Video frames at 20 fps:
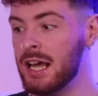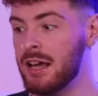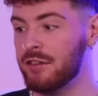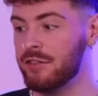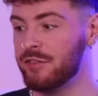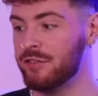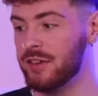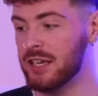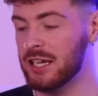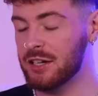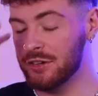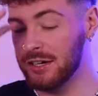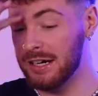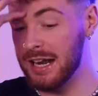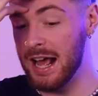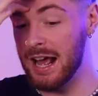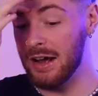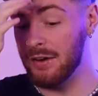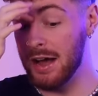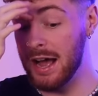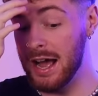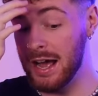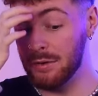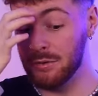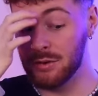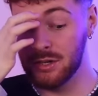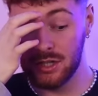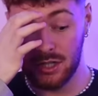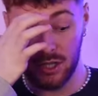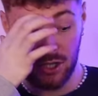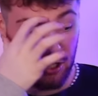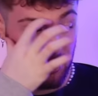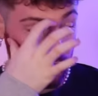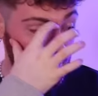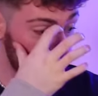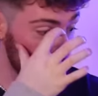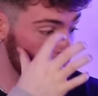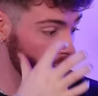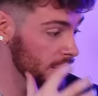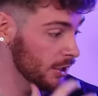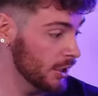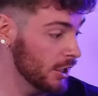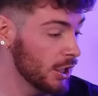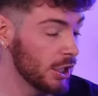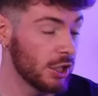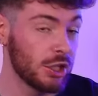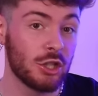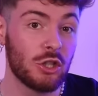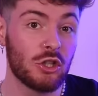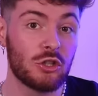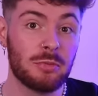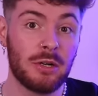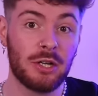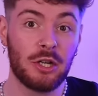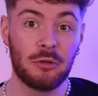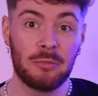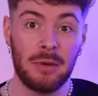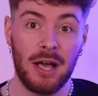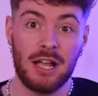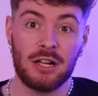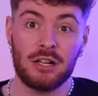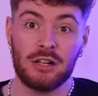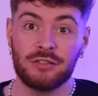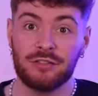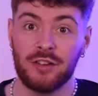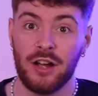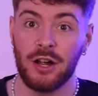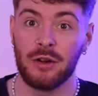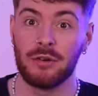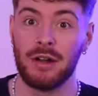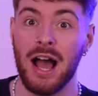figuring out how to use my new microphone.